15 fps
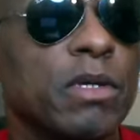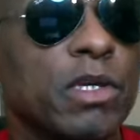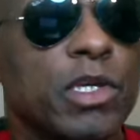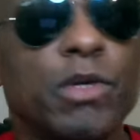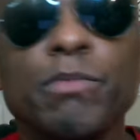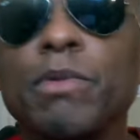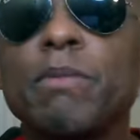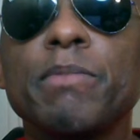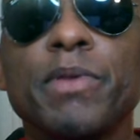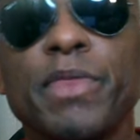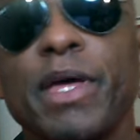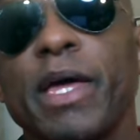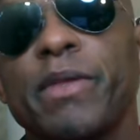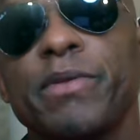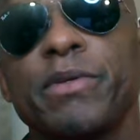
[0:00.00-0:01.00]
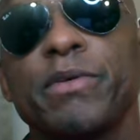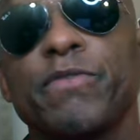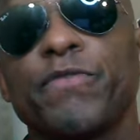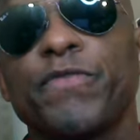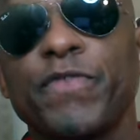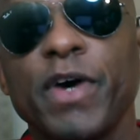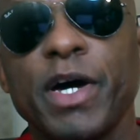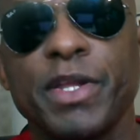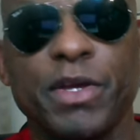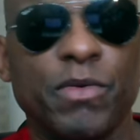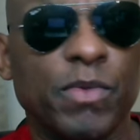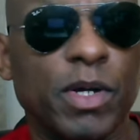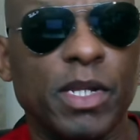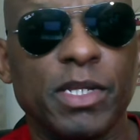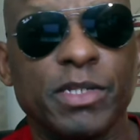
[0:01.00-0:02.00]
You remember that Fani
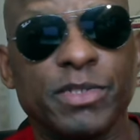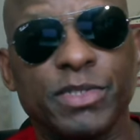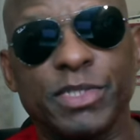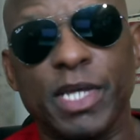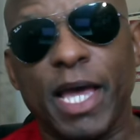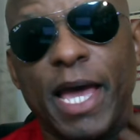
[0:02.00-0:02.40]
Willis